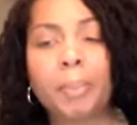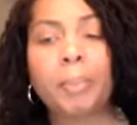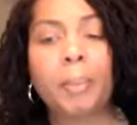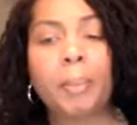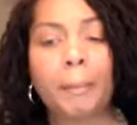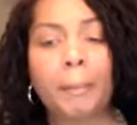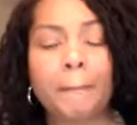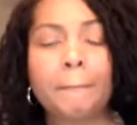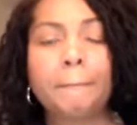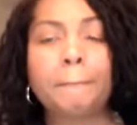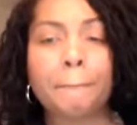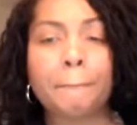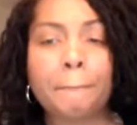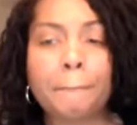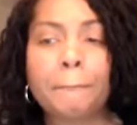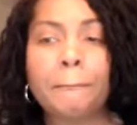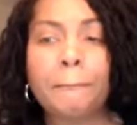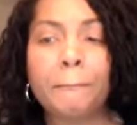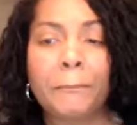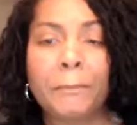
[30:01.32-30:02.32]
I will read
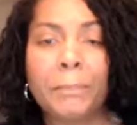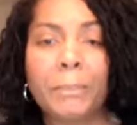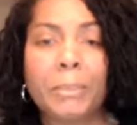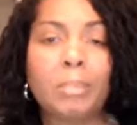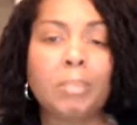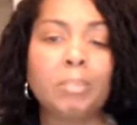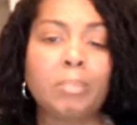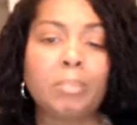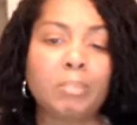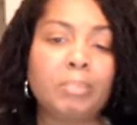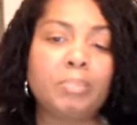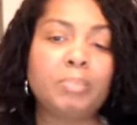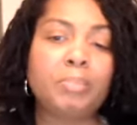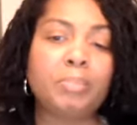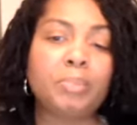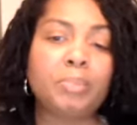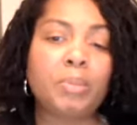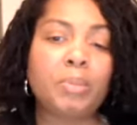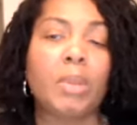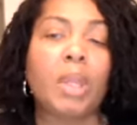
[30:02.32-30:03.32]
up on it.
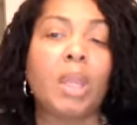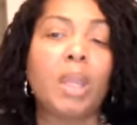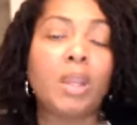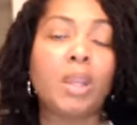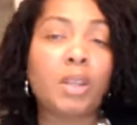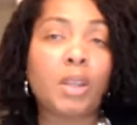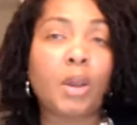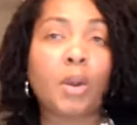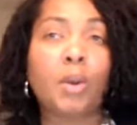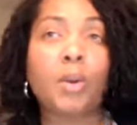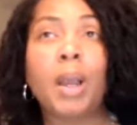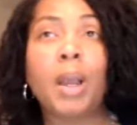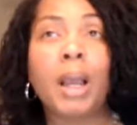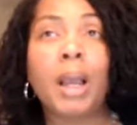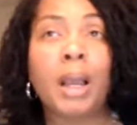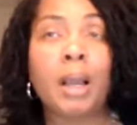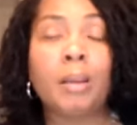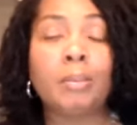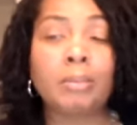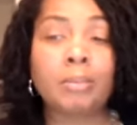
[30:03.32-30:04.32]
So
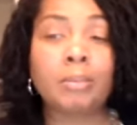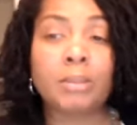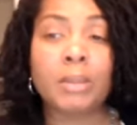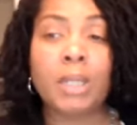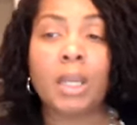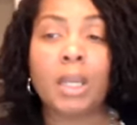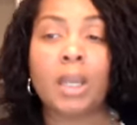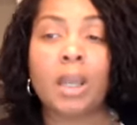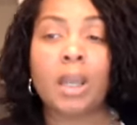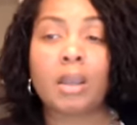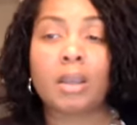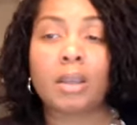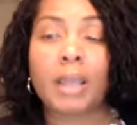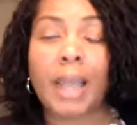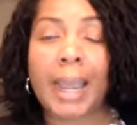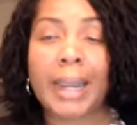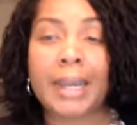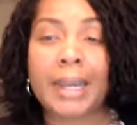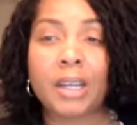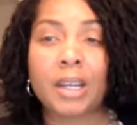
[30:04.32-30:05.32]
um,
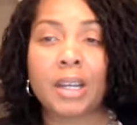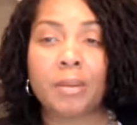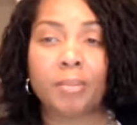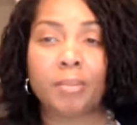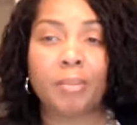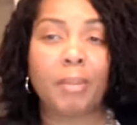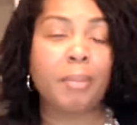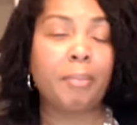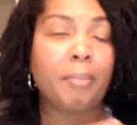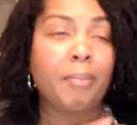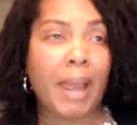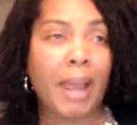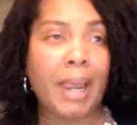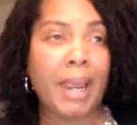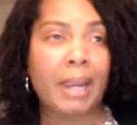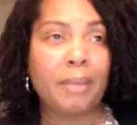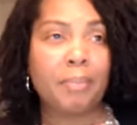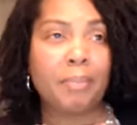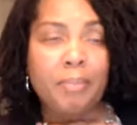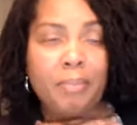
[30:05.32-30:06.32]
I
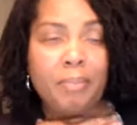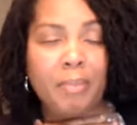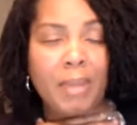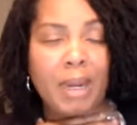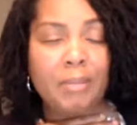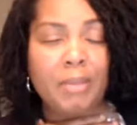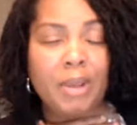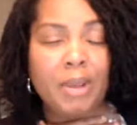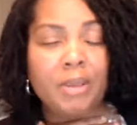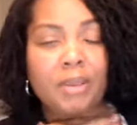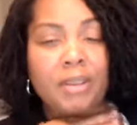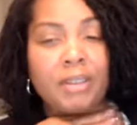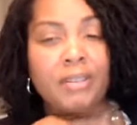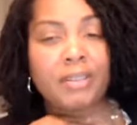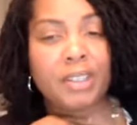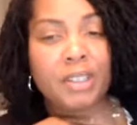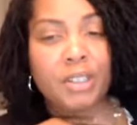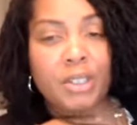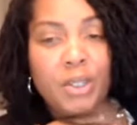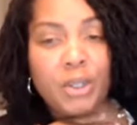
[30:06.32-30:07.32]
my my mother
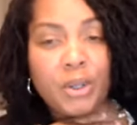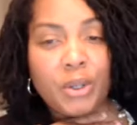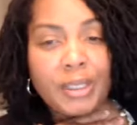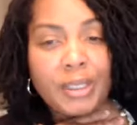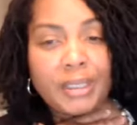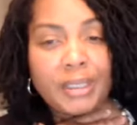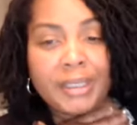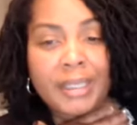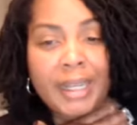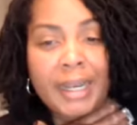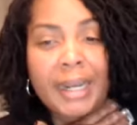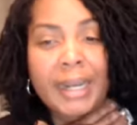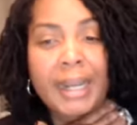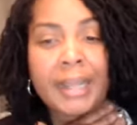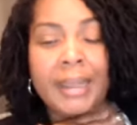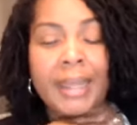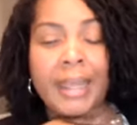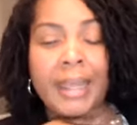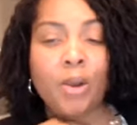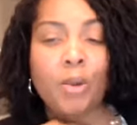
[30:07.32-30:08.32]
lives in New York State,
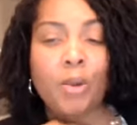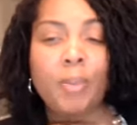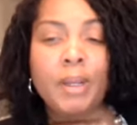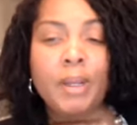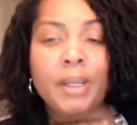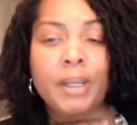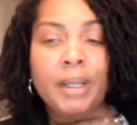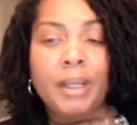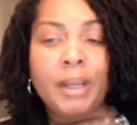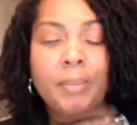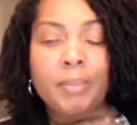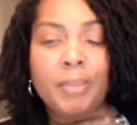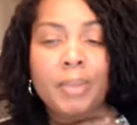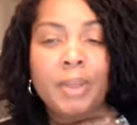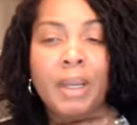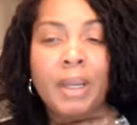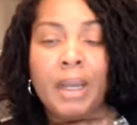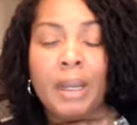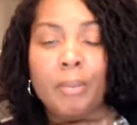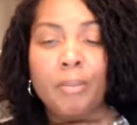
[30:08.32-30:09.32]
and they opened up
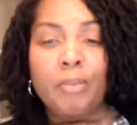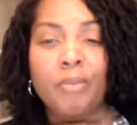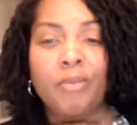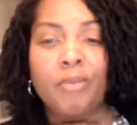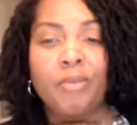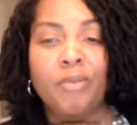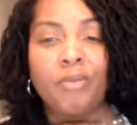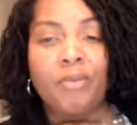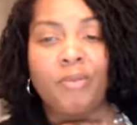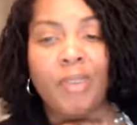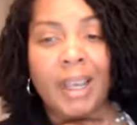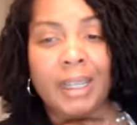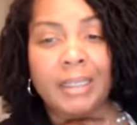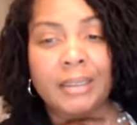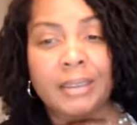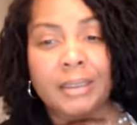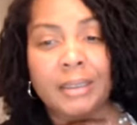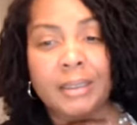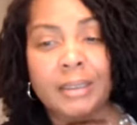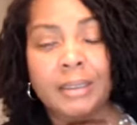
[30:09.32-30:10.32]
um,
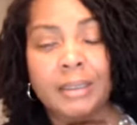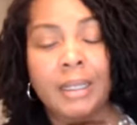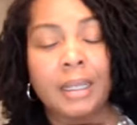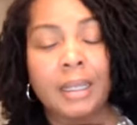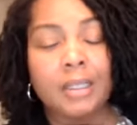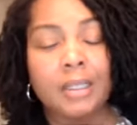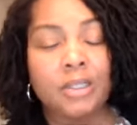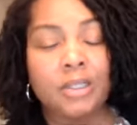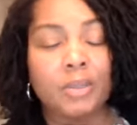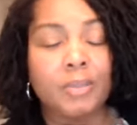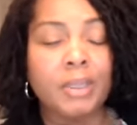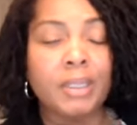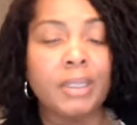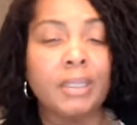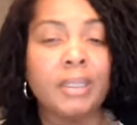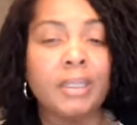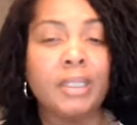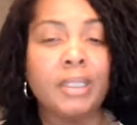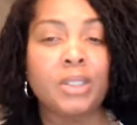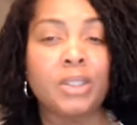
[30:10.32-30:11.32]
vaccine
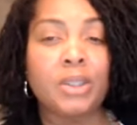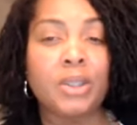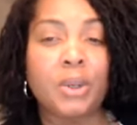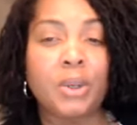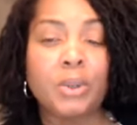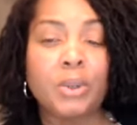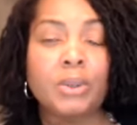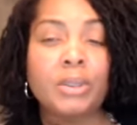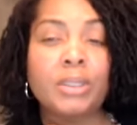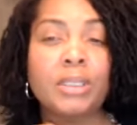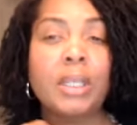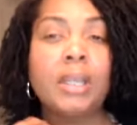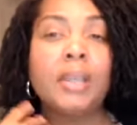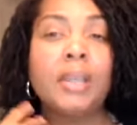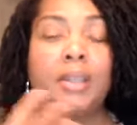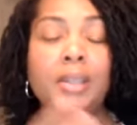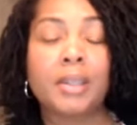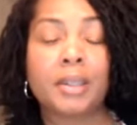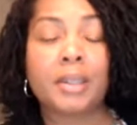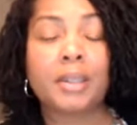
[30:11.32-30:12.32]
eligibility to those
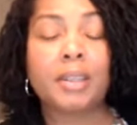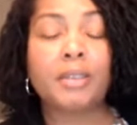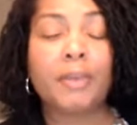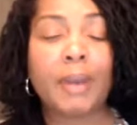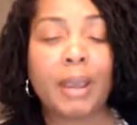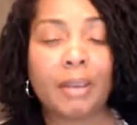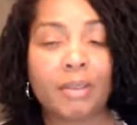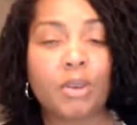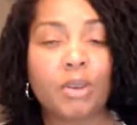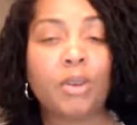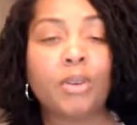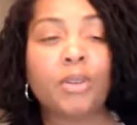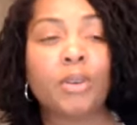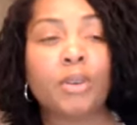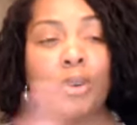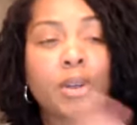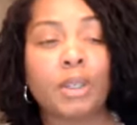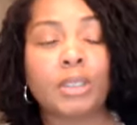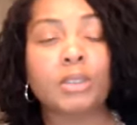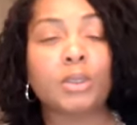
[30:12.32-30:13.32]
65 and older
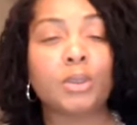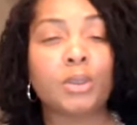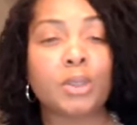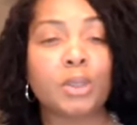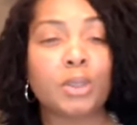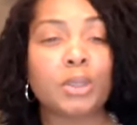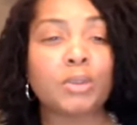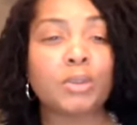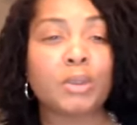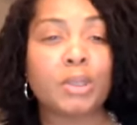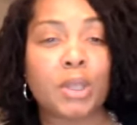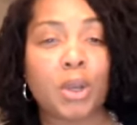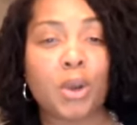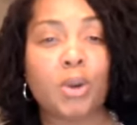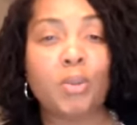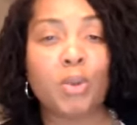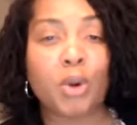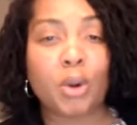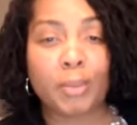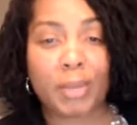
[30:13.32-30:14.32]
and also those with
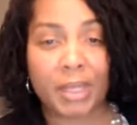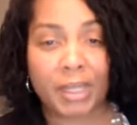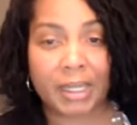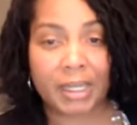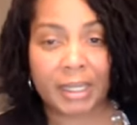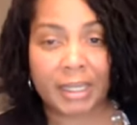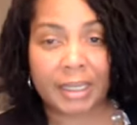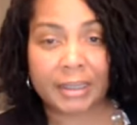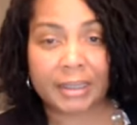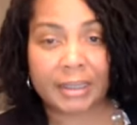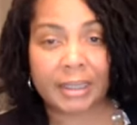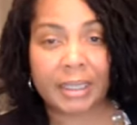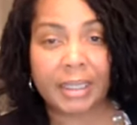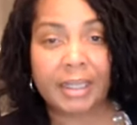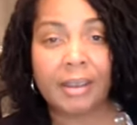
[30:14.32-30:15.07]
comorbidities